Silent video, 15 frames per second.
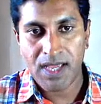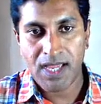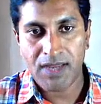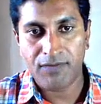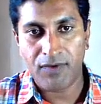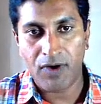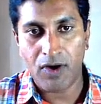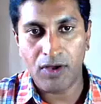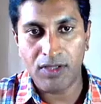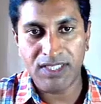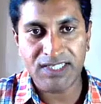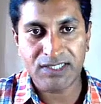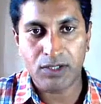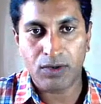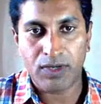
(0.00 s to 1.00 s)
And for all
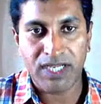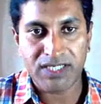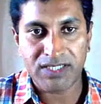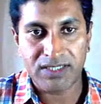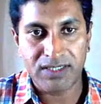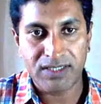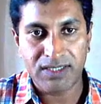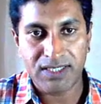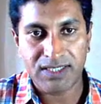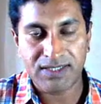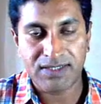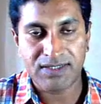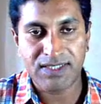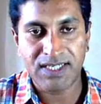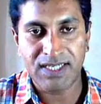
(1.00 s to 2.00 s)
these locations, there is
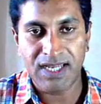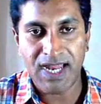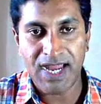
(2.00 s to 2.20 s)
a single